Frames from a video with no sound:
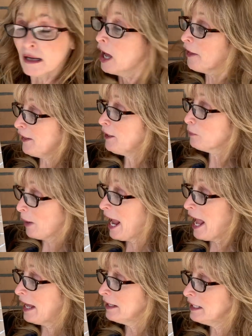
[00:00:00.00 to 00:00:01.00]
they
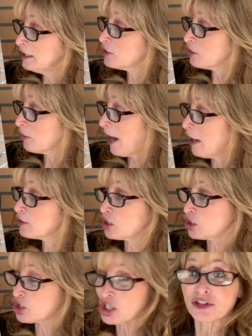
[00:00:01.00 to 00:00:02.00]
ran into their house
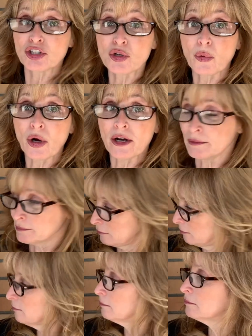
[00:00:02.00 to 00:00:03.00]
and shut the door.
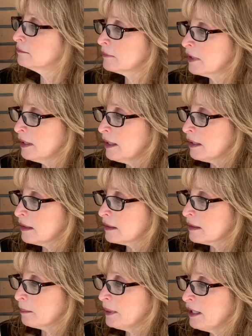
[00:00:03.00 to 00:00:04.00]

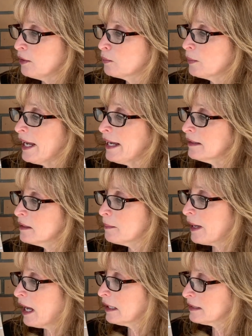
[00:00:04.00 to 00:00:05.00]
The pig rang the
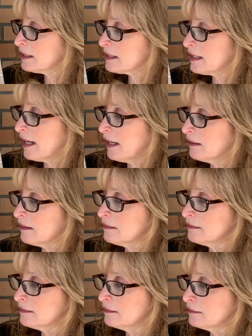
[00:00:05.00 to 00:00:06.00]
bell and said,
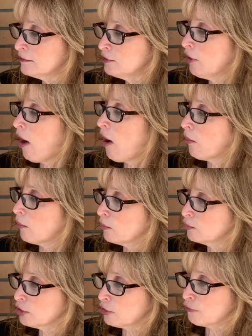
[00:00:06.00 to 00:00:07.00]
"Yo,
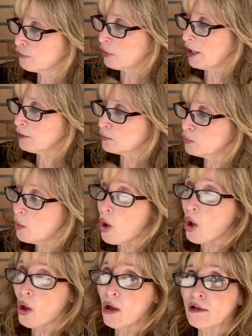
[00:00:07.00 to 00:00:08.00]
little frightened
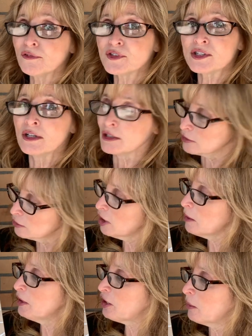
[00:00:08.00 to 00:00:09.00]
wolves,
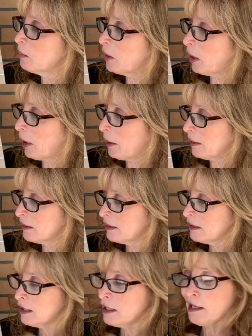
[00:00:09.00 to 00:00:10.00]
let me come in."
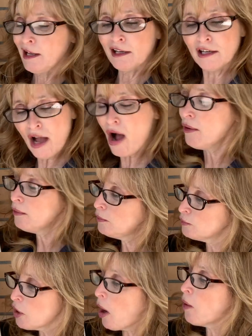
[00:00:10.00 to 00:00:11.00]
No,
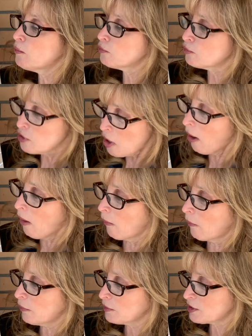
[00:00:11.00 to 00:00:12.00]
no,
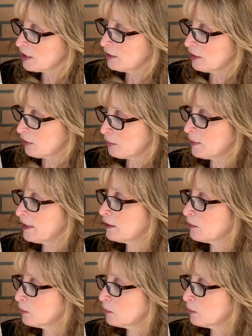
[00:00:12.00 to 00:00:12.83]
no, said the three little